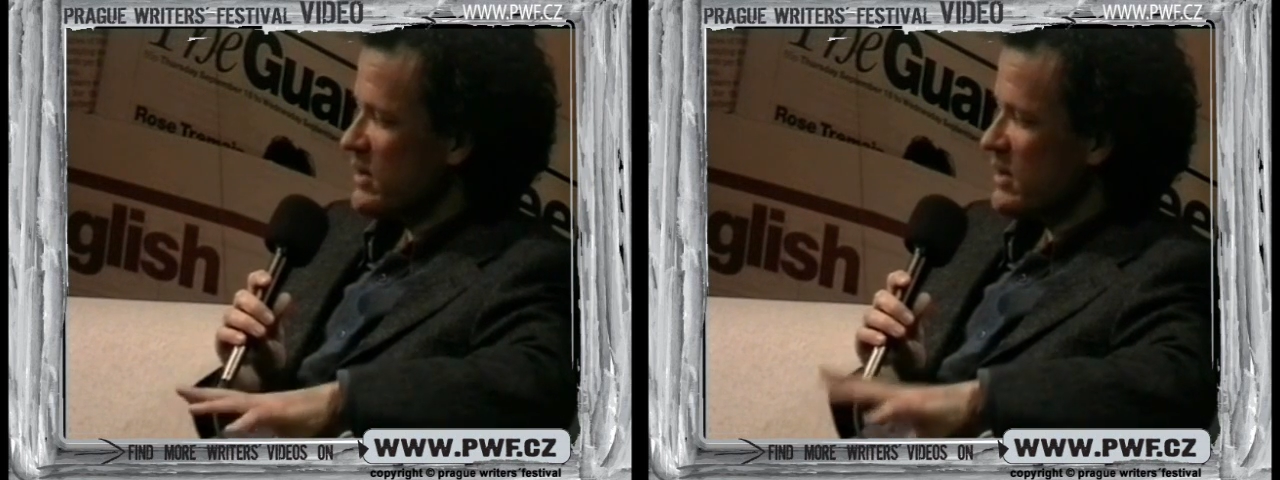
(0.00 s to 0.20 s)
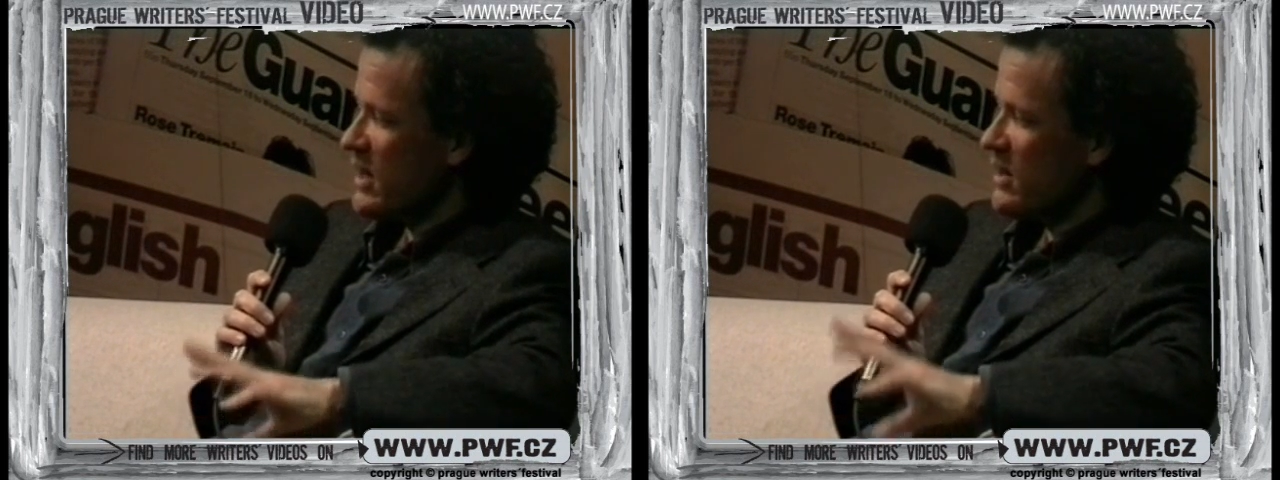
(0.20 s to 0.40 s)

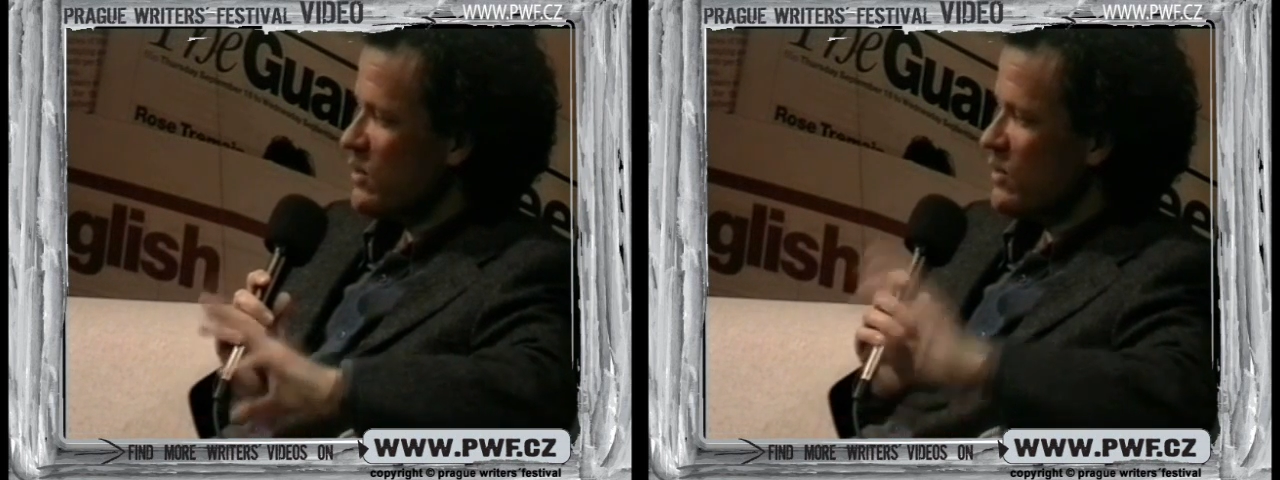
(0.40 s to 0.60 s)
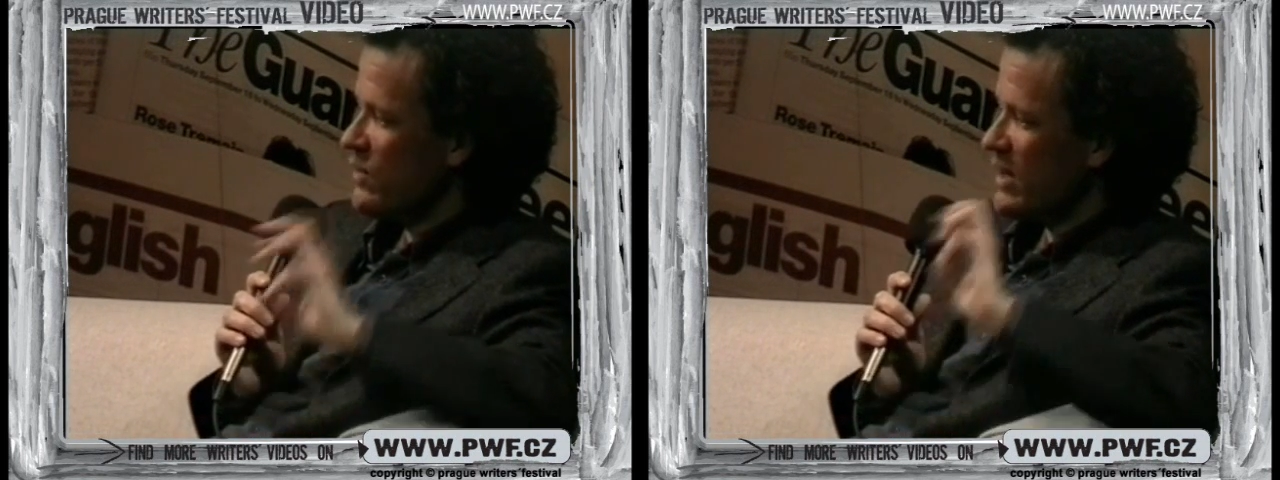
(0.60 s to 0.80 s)
is that
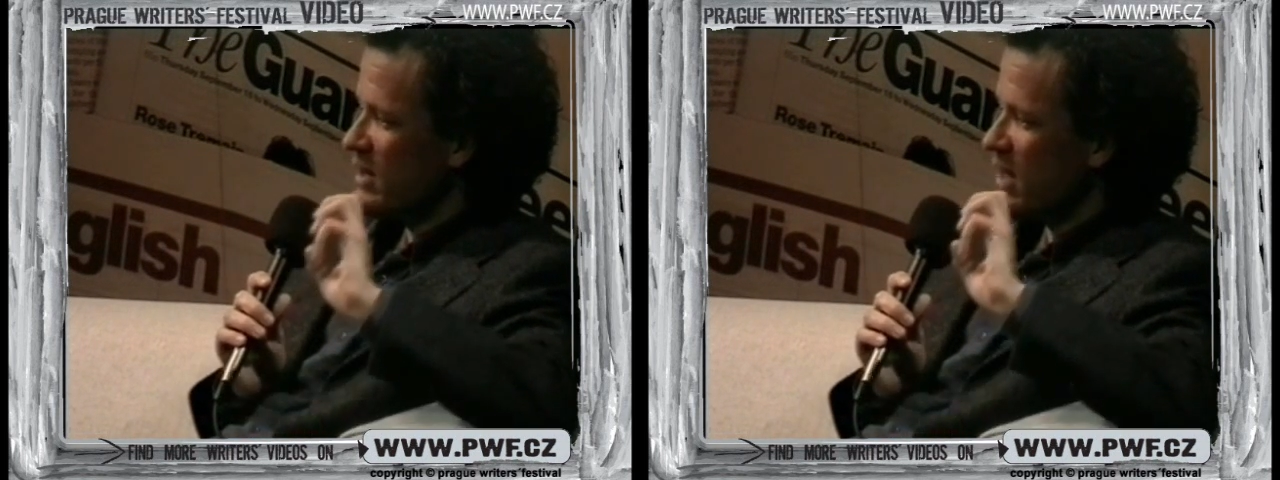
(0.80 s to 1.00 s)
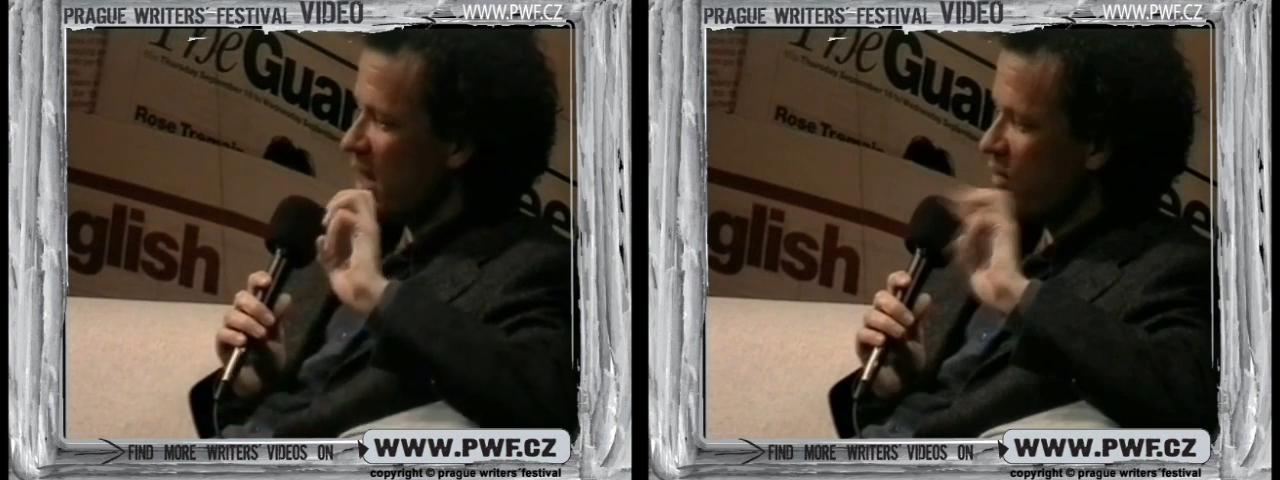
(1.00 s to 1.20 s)
you
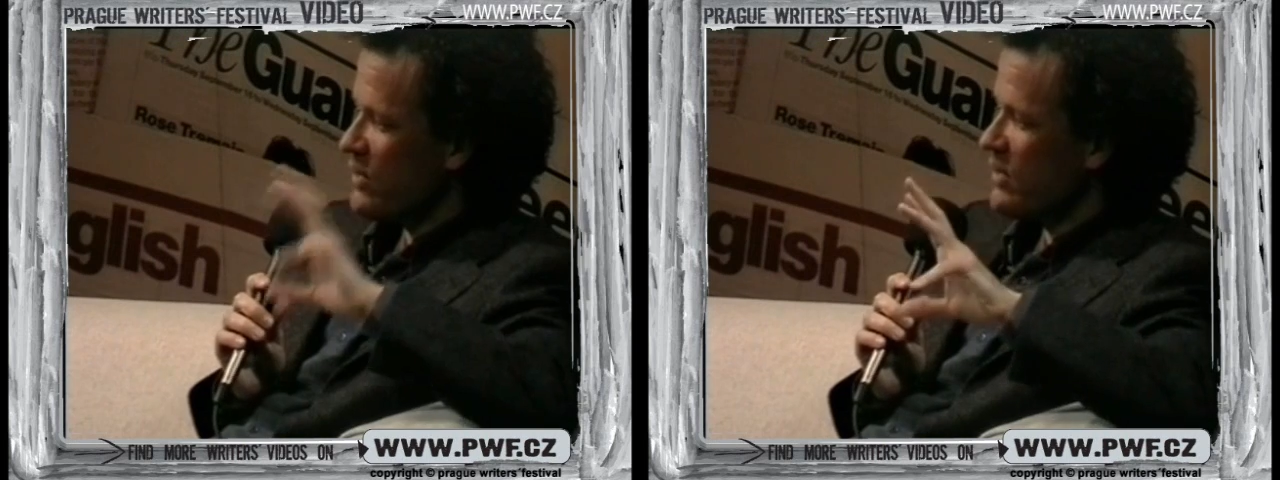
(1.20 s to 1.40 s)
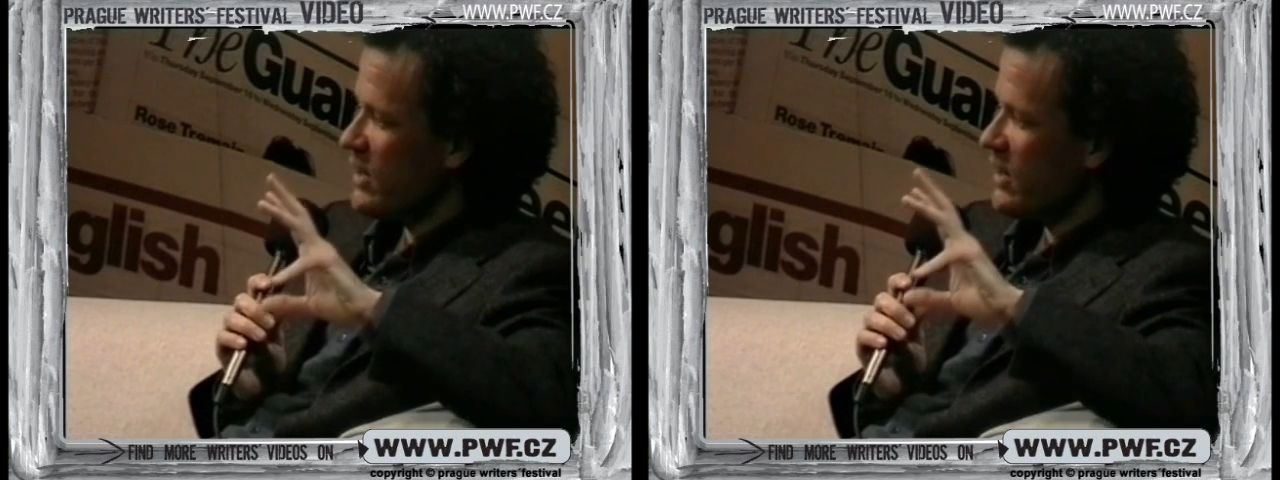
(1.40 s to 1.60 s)
invest
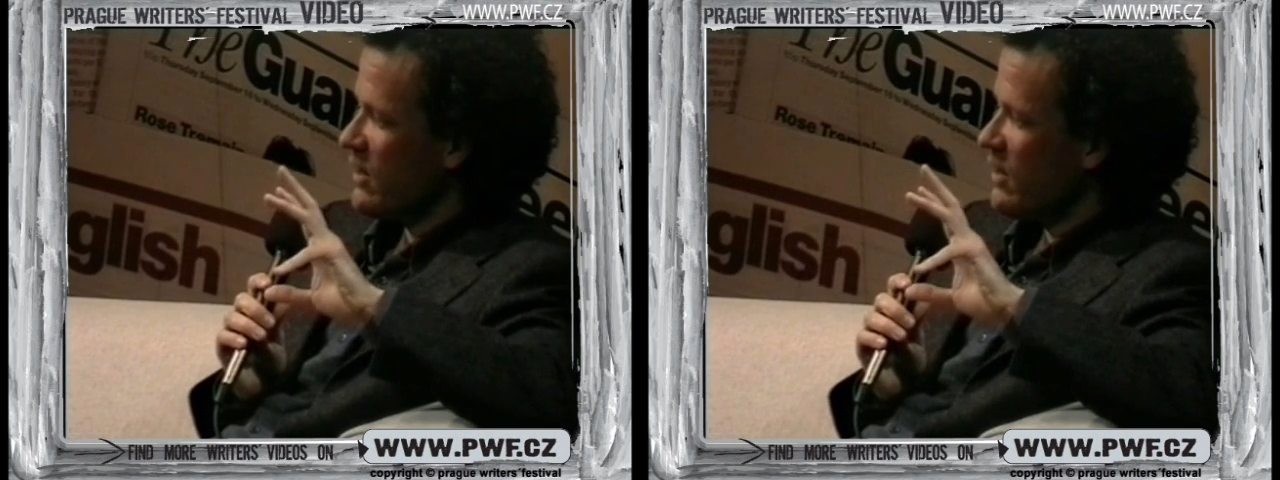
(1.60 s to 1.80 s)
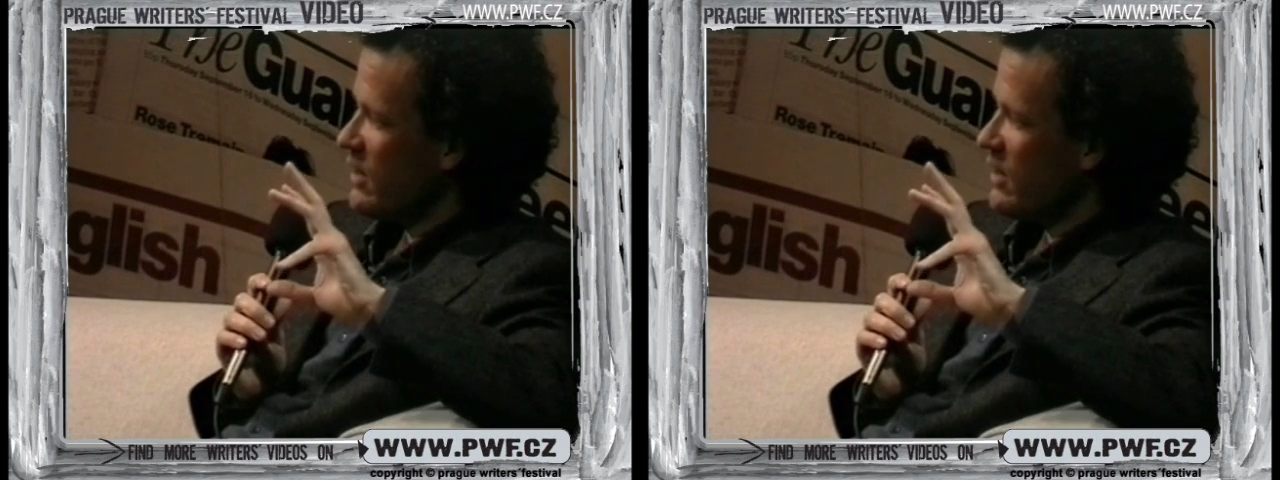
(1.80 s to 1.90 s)
everything